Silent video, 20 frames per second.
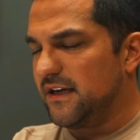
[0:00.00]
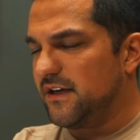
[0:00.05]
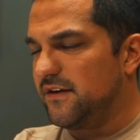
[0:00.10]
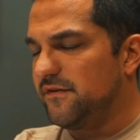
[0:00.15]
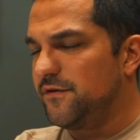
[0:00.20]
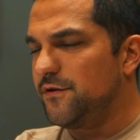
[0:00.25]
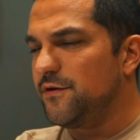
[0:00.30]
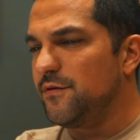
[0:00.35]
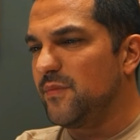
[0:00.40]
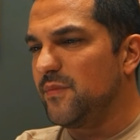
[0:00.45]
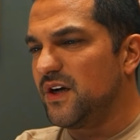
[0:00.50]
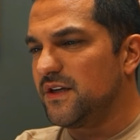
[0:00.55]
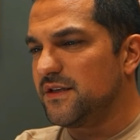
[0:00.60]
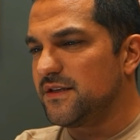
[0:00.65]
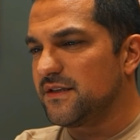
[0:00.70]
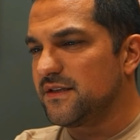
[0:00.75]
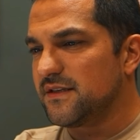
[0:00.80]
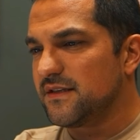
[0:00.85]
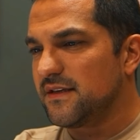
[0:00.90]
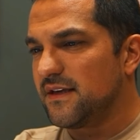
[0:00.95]
few
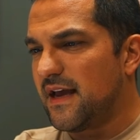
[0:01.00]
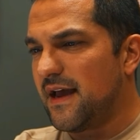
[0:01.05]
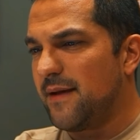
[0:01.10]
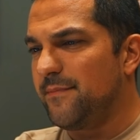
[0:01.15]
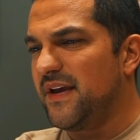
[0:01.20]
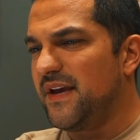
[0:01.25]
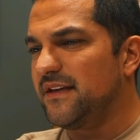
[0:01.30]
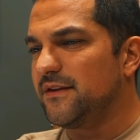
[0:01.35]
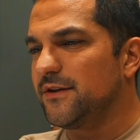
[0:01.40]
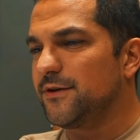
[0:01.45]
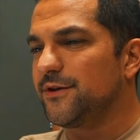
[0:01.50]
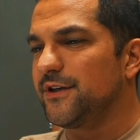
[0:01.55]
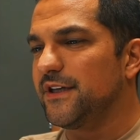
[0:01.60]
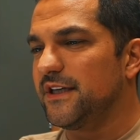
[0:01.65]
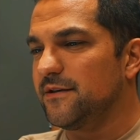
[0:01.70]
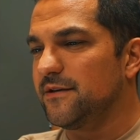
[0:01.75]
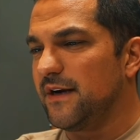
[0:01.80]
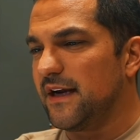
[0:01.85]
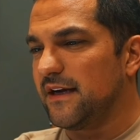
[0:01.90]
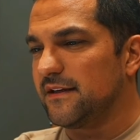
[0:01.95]
months, I made
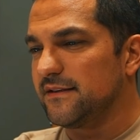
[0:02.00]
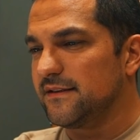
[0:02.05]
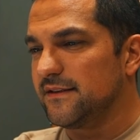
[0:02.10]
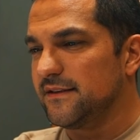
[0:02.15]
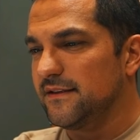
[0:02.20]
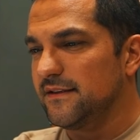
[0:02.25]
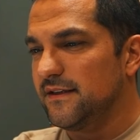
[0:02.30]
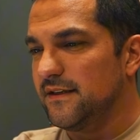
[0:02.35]
30 grand.